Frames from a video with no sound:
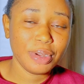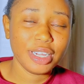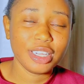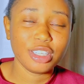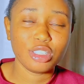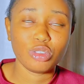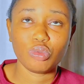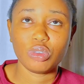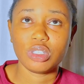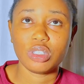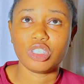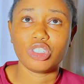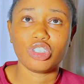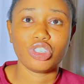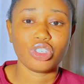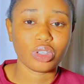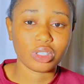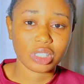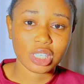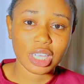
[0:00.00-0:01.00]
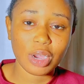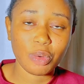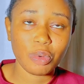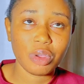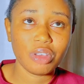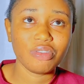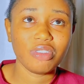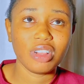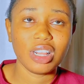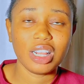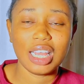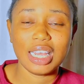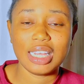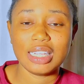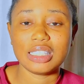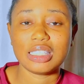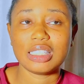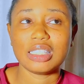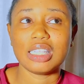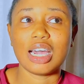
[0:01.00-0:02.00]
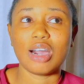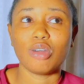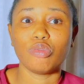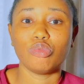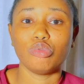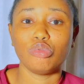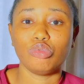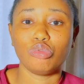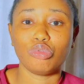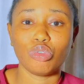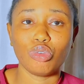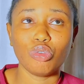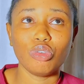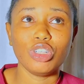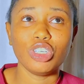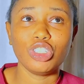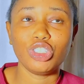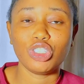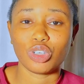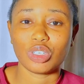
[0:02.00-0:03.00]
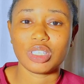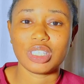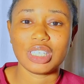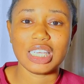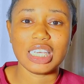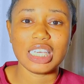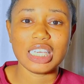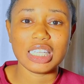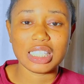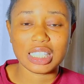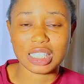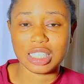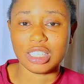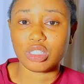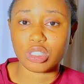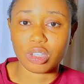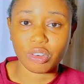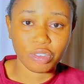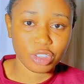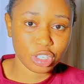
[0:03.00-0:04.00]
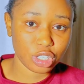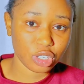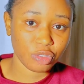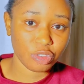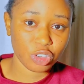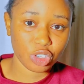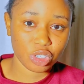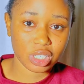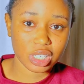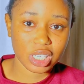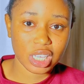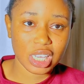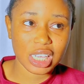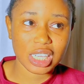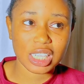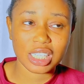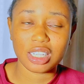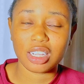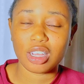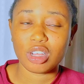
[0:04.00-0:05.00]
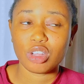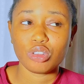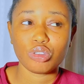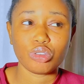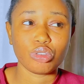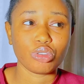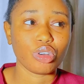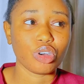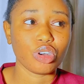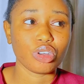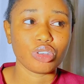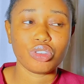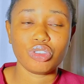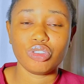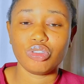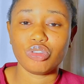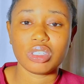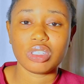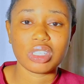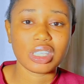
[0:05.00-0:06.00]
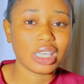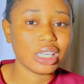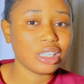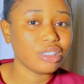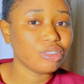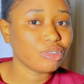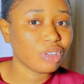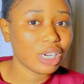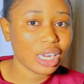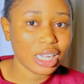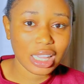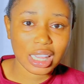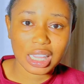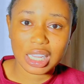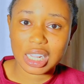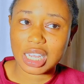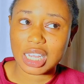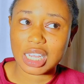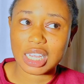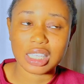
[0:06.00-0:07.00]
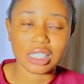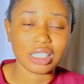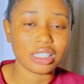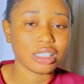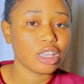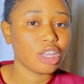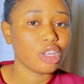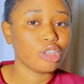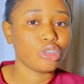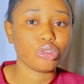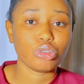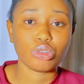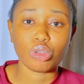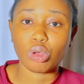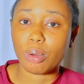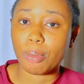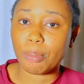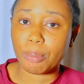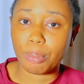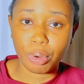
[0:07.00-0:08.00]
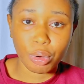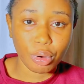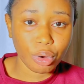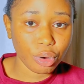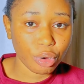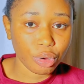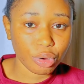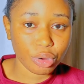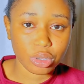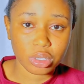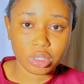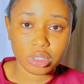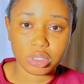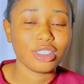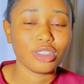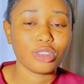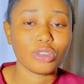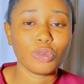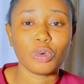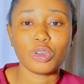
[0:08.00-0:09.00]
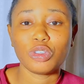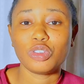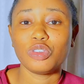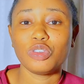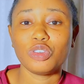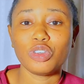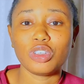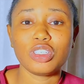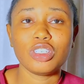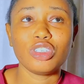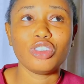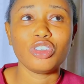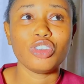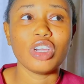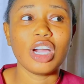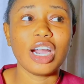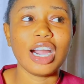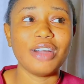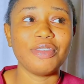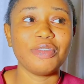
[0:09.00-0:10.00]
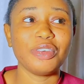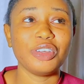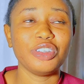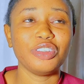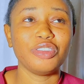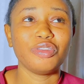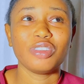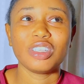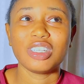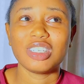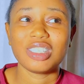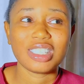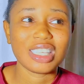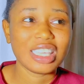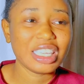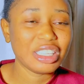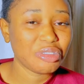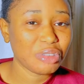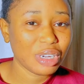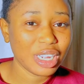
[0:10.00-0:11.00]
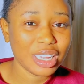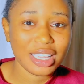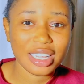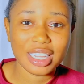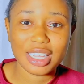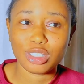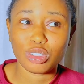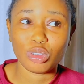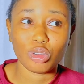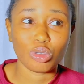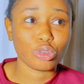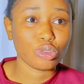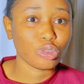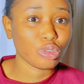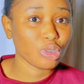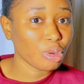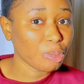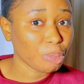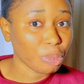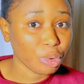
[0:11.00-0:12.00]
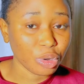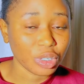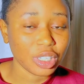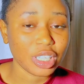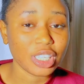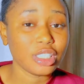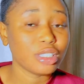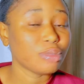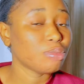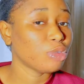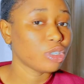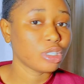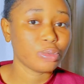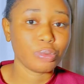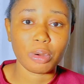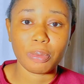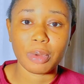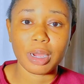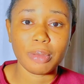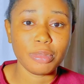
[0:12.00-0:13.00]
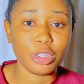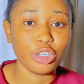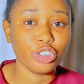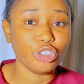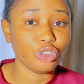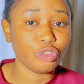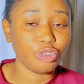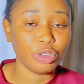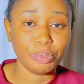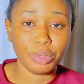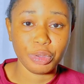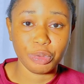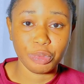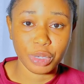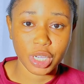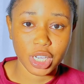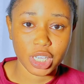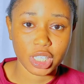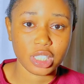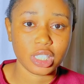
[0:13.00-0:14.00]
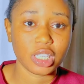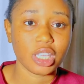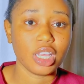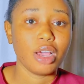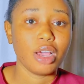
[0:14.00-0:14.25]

rays with shorter wavelengths that would only just hit the surface of your skin to cause you skin redness, sunburn. So once you notice you are having skin redness or sunburn, it's most probably UVB rays.